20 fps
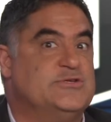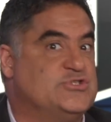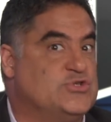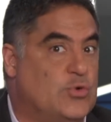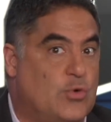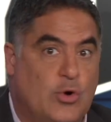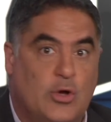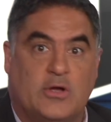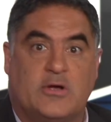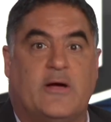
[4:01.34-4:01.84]
the
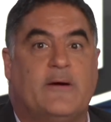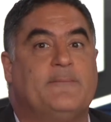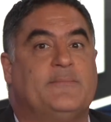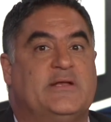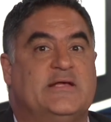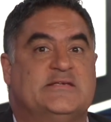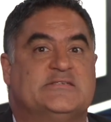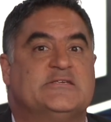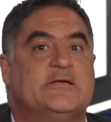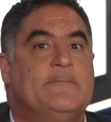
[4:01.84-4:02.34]
oil
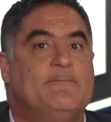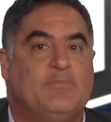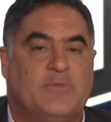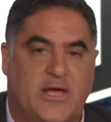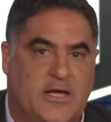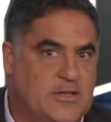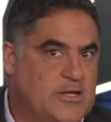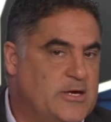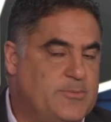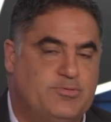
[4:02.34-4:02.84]
companies,
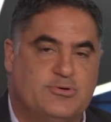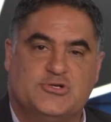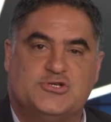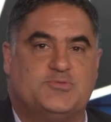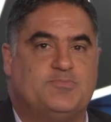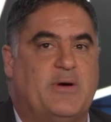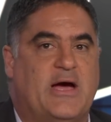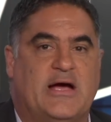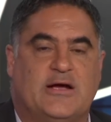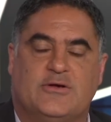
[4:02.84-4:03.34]
and they push
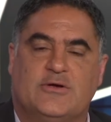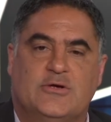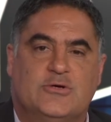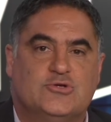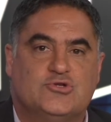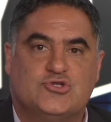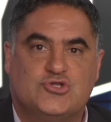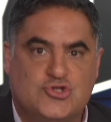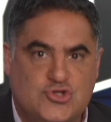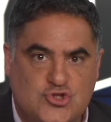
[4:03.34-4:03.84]
back
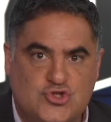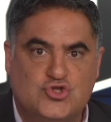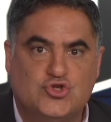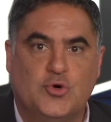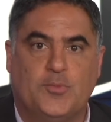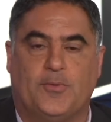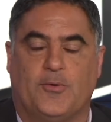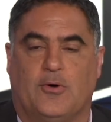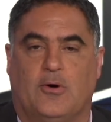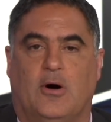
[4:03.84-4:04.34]

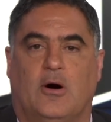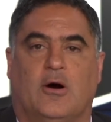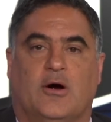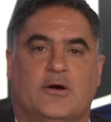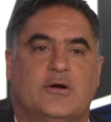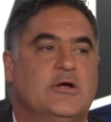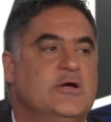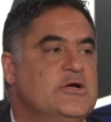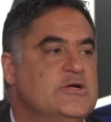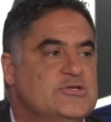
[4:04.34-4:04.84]
super
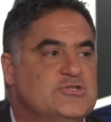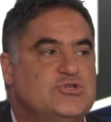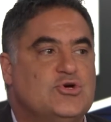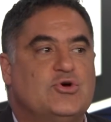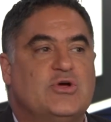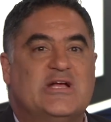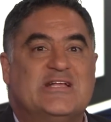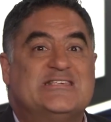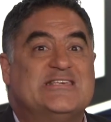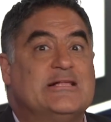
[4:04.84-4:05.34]
hard. So
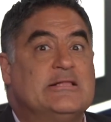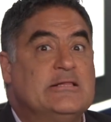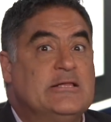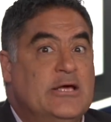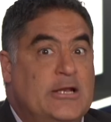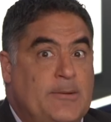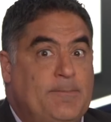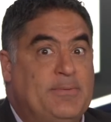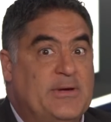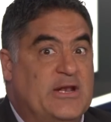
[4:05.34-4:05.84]
it's a
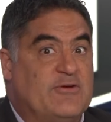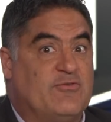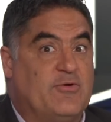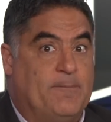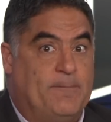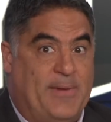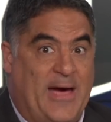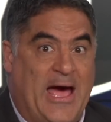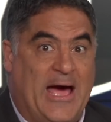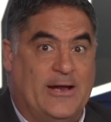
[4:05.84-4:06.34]
little bit of a
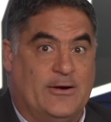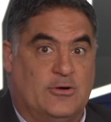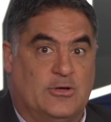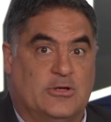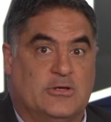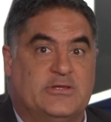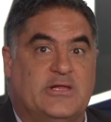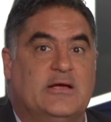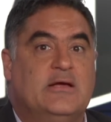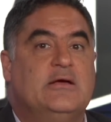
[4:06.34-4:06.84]

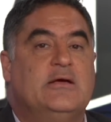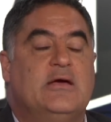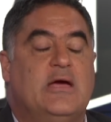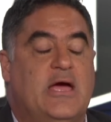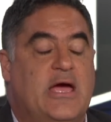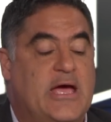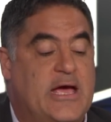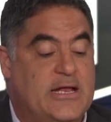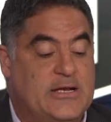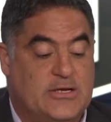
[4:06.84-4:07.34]
battle.
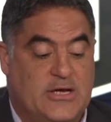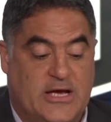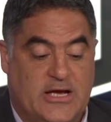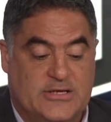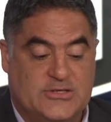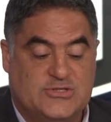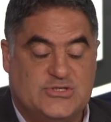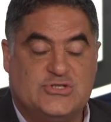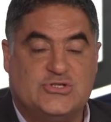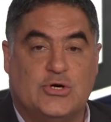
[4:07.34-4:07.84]
And,
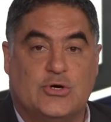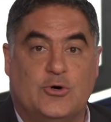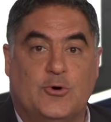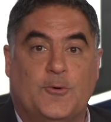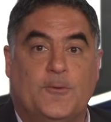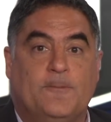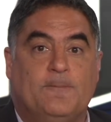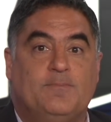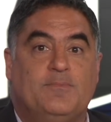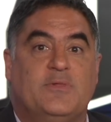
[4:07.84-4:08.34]
and
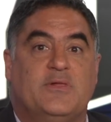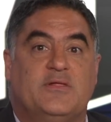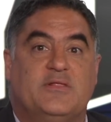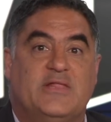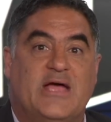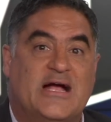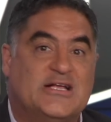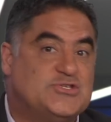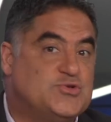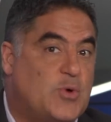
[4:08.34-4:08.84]
so
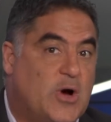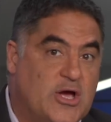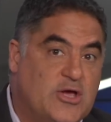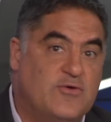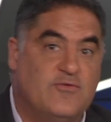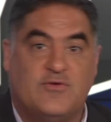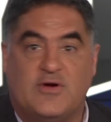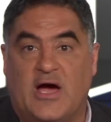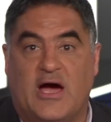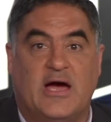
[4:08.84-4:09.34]
that's why
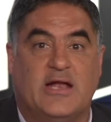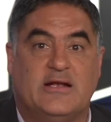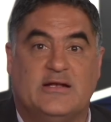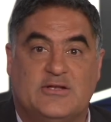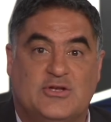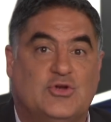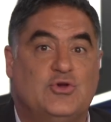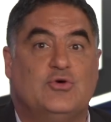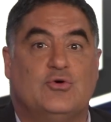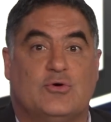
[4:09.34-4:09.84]
you've got
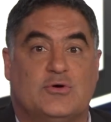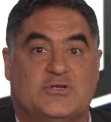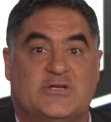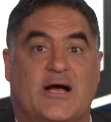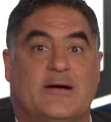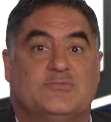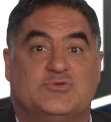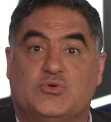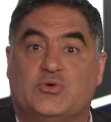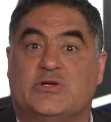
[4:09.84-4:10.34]
the New York
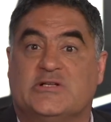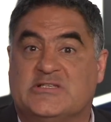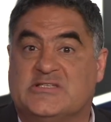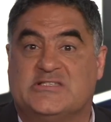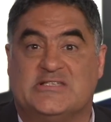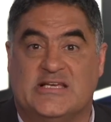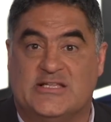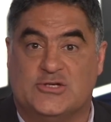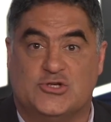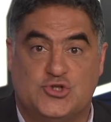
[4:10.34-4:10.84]
Times willing to
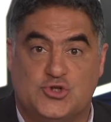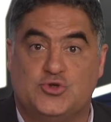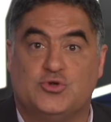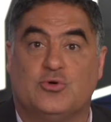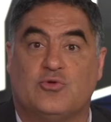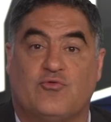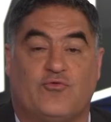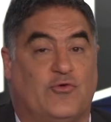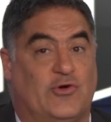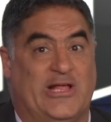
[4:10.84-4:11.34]
say the
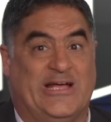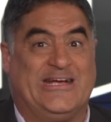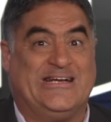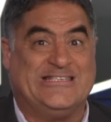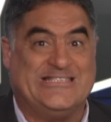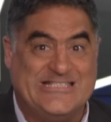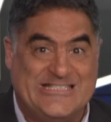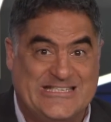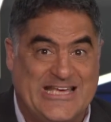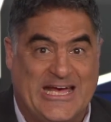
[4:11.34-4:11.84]
truth for like a
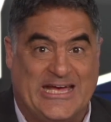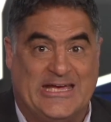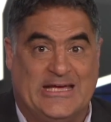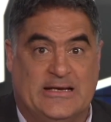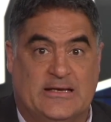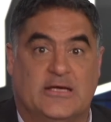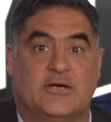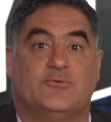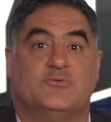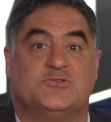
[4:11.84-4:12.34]

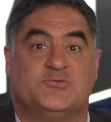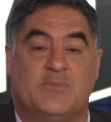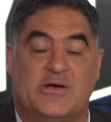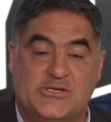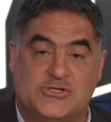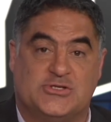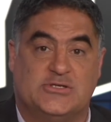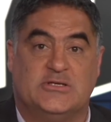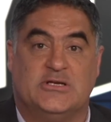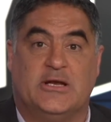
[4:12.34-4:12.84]
second. It was
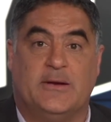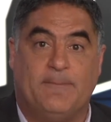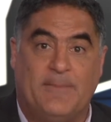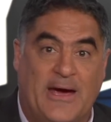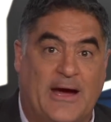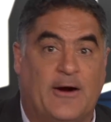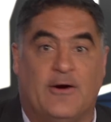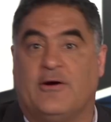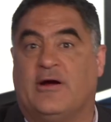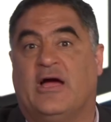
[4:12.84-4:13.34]
mentioned in a
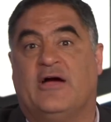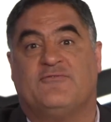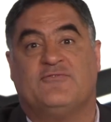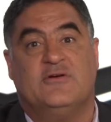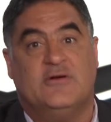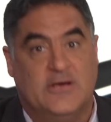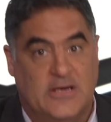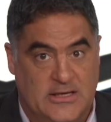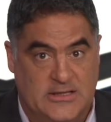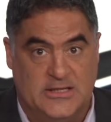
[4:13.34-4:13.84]
paragraph
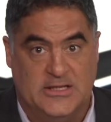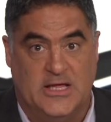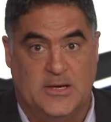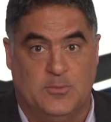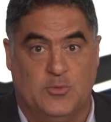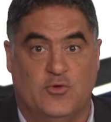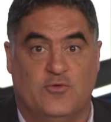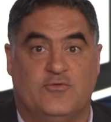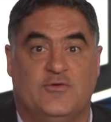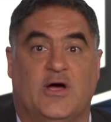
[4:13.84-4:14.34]
and then they
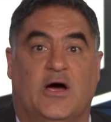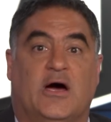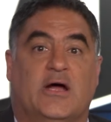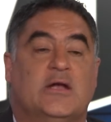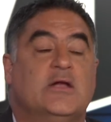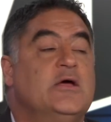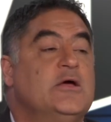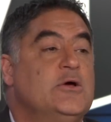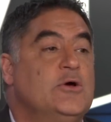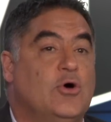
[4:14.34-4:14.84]
moved
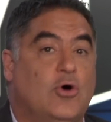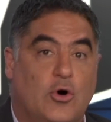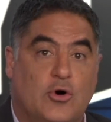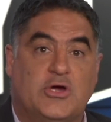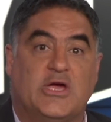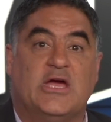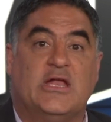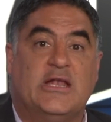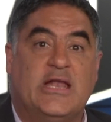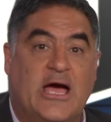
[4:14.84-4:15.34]
on.
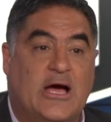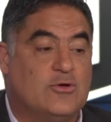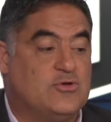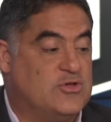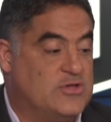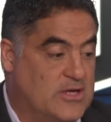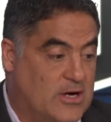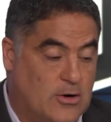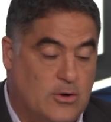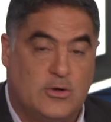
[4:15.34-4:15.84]
Okay, now
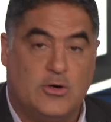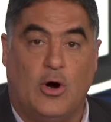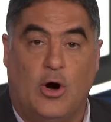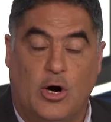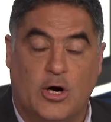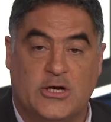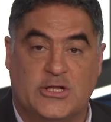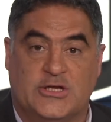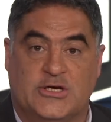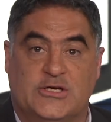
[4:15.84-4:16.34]
to the
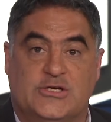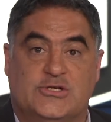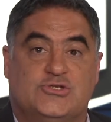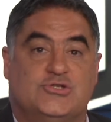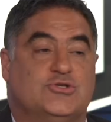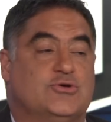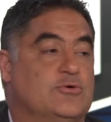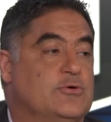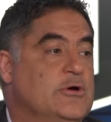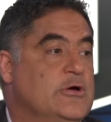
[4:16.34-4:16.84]
heart of the
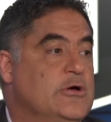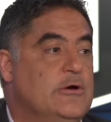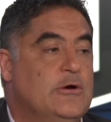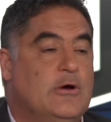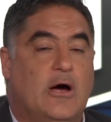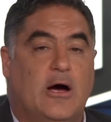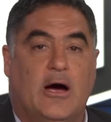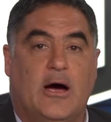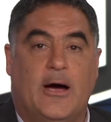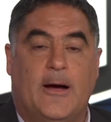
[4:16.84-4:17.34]
issue.
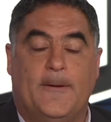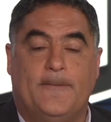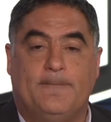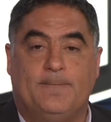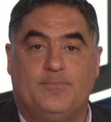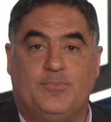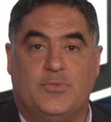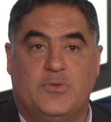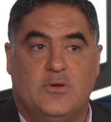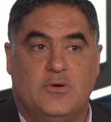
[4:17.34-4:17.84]

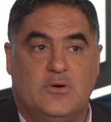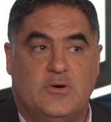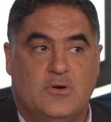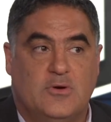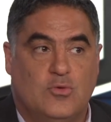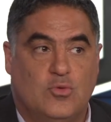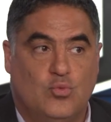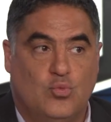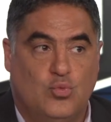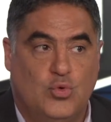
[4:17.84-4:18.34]
Um,
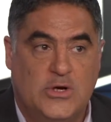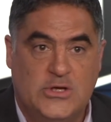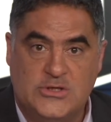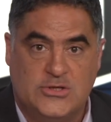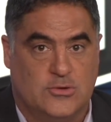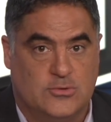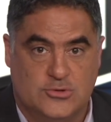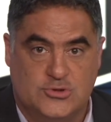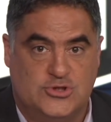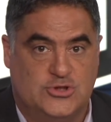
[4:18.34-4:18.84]
we
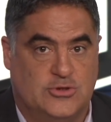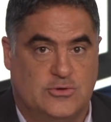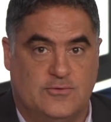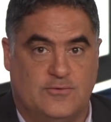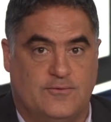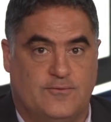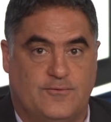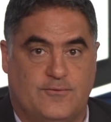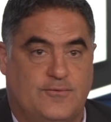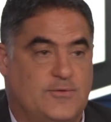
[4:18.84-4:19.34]
told you
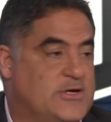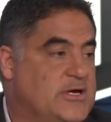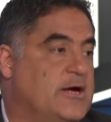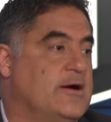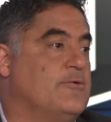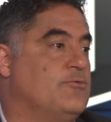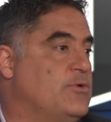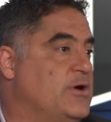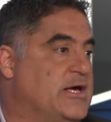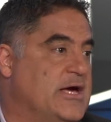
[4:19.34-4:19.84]

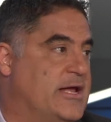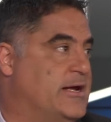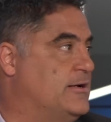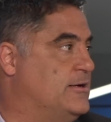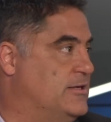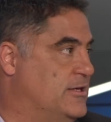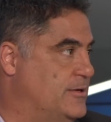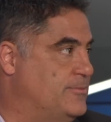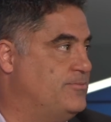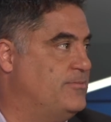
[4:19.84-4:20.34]
here we got a
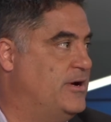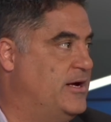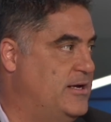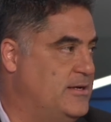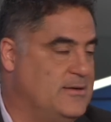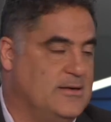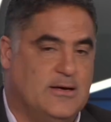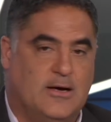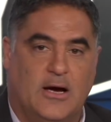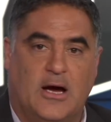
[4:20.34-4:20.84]
clip
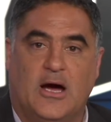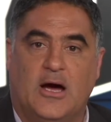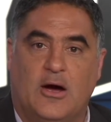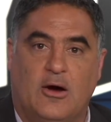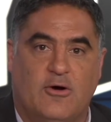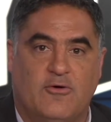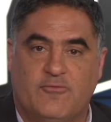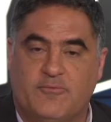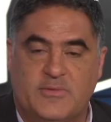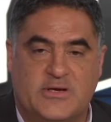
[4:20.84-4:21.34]
right uh,
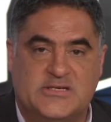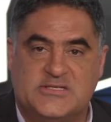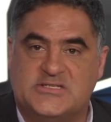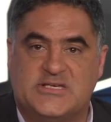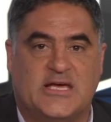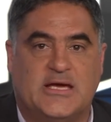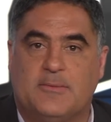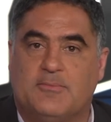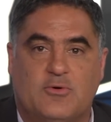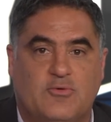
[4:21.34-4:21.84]
of me
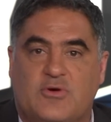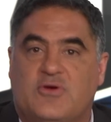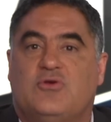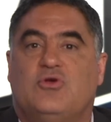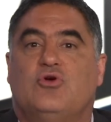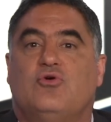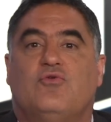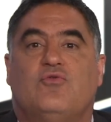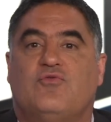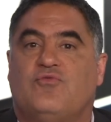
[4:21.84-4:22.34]
saying but we,
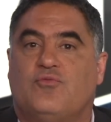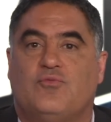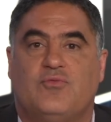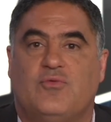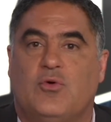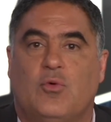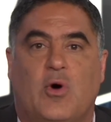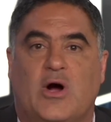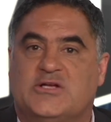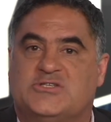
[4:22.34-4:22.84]
you
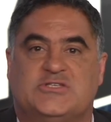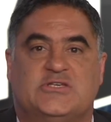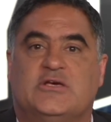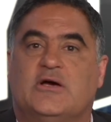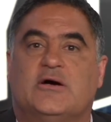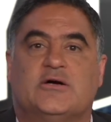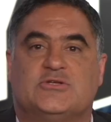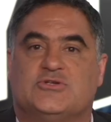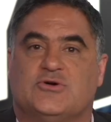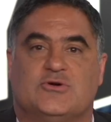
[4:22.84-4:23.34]
you watch the
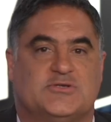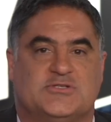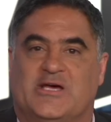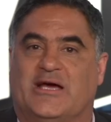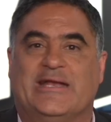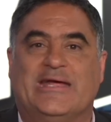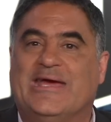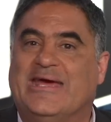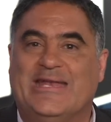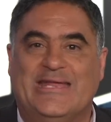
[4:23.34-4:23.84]
young turks
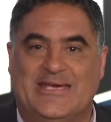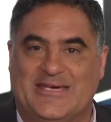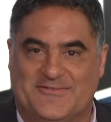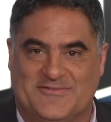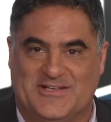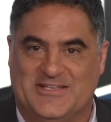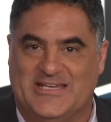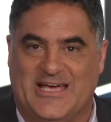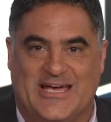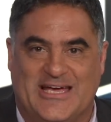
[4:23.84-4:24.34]
on any
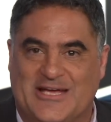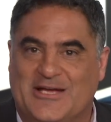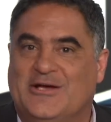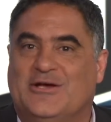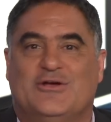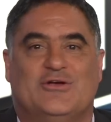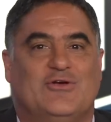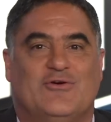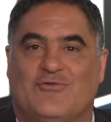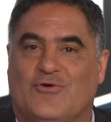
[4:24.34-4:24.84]
given day
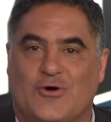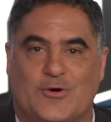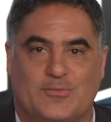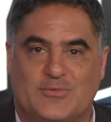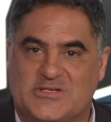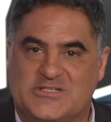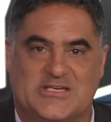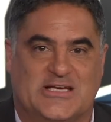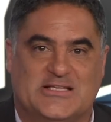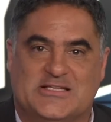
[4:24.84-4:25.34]
you've heard
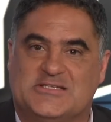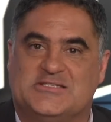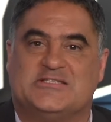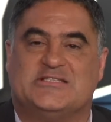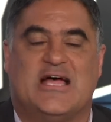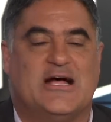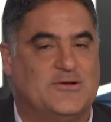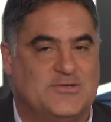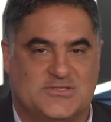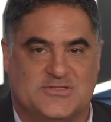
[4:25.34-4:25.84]
me say this
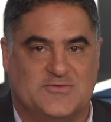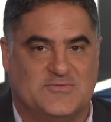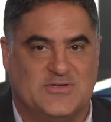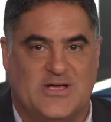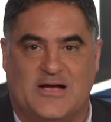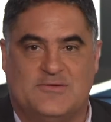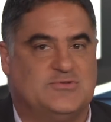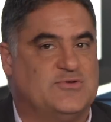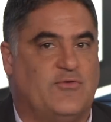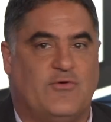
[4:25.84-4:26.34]
thousands of
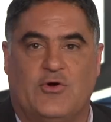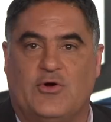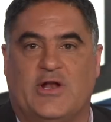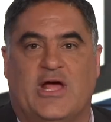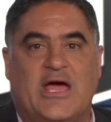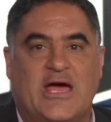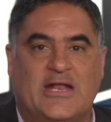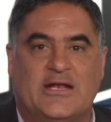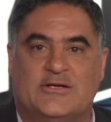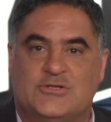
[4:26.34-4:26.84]
times you've heard
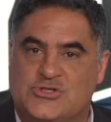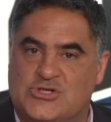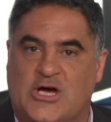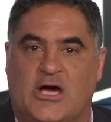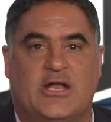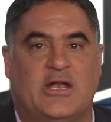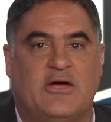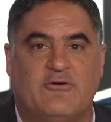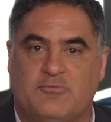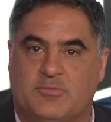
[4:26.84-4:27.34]
anna
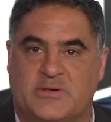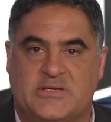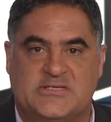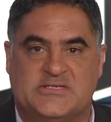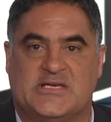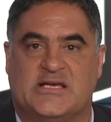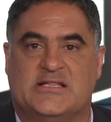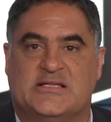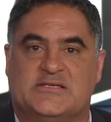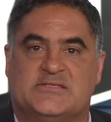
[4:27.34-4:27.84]
john everybody
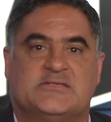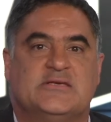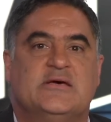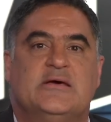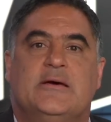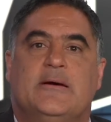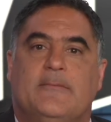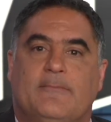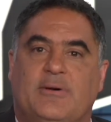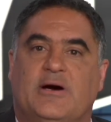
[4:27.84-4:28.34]
say this
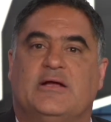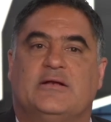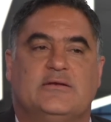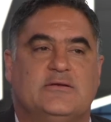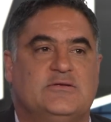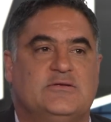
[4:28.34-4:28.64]
but